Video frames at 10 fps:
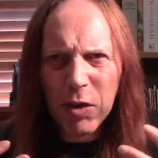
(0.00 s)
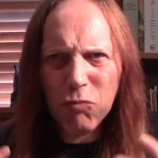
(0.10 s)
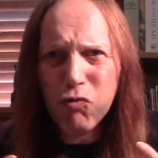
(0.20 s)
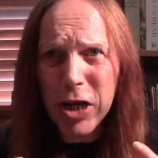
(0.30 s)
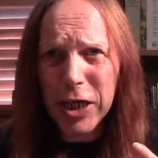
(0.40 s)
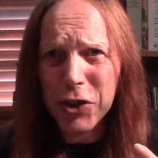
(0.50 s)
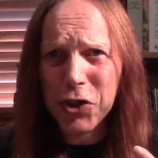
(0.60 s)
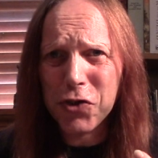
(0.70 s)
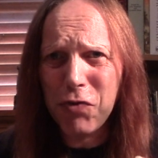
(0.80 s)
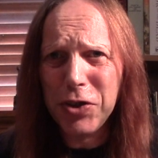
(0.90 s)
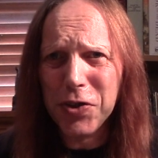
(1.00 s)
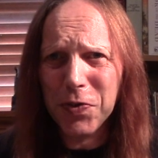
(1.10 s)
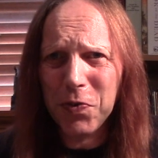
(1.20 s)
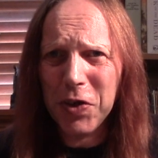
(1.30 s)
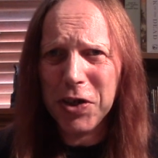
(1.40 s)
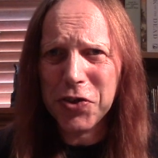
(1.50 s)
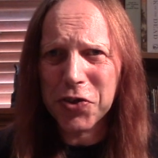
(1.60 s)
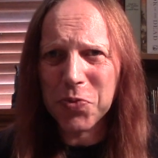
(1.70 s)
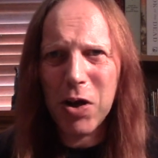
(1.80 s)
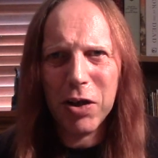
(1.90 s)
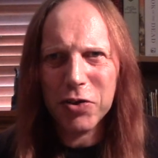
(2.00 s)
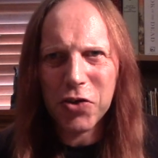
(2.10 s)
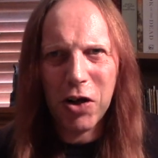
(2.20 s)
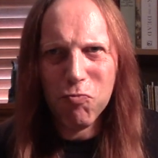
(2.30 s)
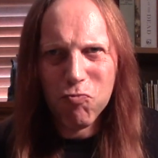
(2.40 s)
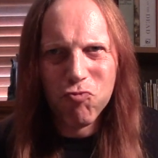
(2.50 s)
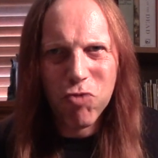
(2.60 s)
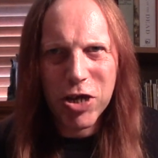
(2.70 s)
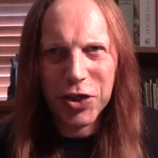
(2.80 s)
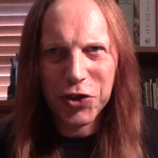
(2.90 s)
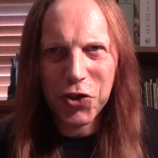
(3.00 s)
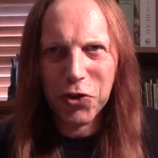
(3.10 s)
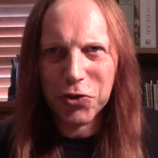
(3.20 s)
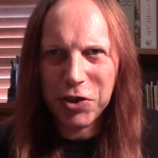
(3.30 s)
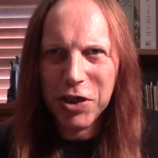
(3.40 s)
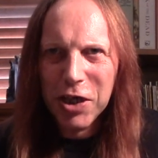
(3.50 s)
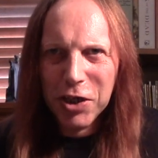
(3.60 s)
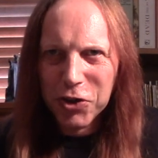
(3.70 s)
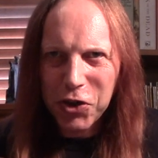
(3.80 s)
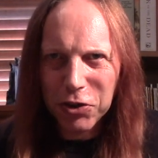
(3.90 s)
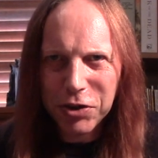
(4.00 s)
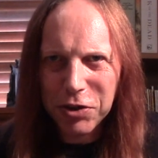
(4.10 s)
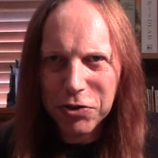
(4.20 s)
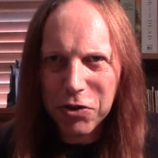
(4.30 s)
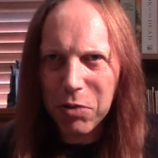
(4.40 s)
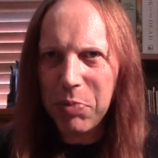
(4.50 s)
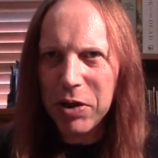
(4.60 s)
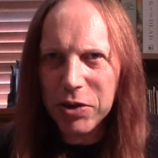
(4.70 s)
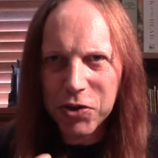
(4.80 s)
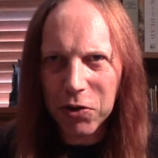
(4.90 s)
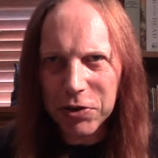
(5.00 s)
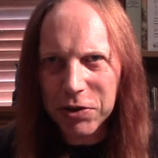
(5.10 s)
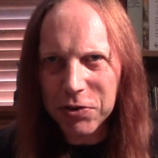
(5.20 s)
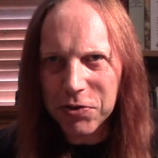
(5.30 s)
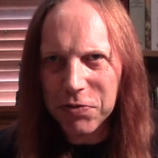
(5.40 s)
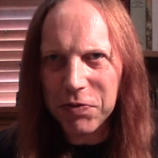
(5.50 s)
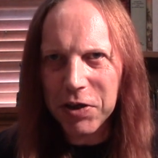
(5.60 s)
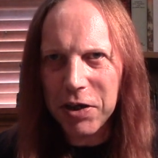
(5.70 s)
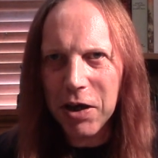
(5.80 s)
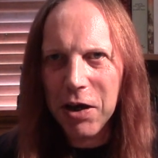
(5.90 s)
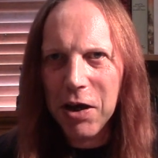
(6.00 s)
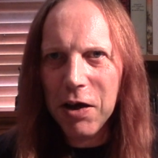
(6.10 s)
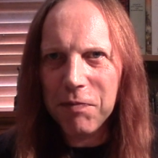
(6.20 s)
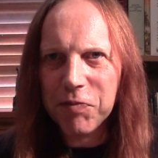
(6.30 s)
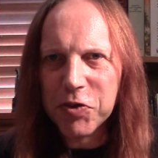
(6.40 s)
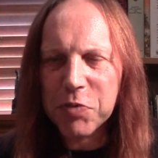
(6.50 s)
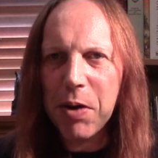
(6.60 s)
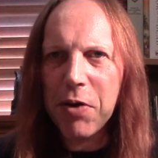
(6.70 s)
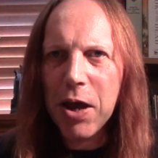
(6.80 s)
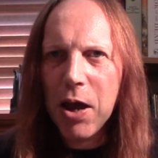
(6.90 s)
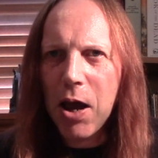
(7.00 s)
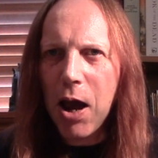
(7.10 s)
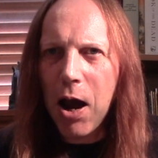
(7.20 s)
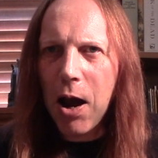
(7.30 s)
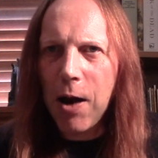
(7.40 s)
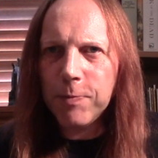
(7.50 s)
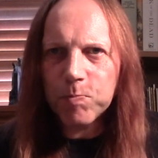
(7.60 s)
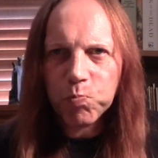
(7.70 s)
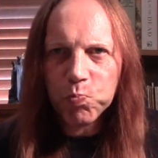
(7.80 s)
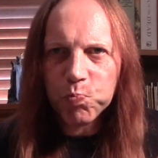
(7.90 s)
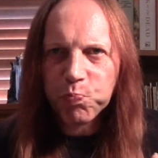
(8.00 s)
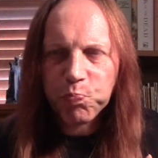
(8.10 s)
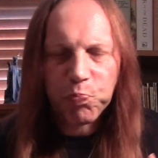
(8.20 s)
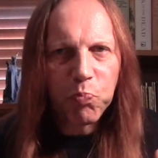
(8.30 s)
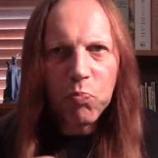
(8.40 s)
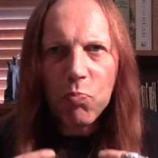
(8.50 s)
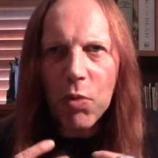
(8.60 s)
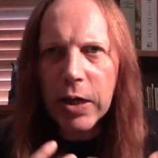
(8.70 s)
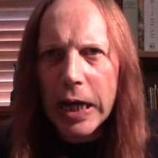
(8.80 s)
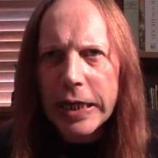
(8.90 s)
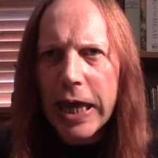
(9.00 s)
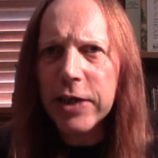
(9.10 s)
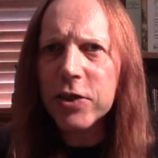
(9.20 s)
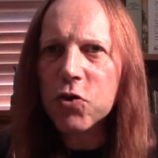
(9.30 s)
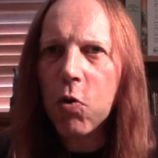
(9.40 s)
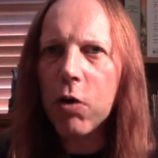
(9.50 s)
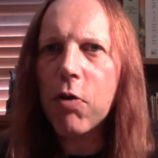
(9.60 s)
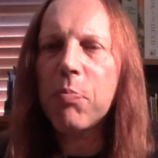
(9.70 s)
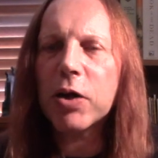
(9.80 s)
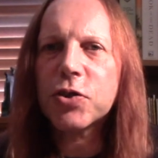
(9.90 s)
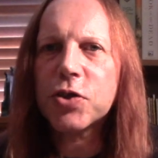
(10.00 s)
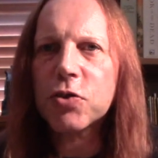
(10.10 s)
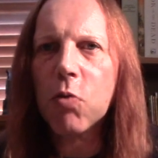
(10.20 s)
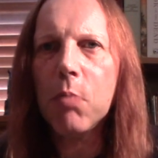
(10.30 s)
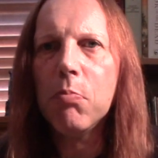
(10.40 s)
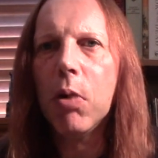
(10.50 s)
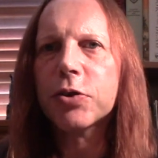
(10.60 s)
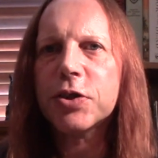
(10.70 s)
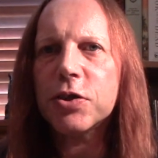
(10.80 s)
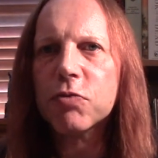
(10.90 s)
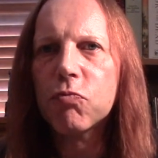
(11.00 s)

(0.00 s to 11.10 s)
Really astringent finish as well. It's like really salty. Saltiness of the peat, saltiness of the spirit. Again, it's quite robust, it's quite malty, it's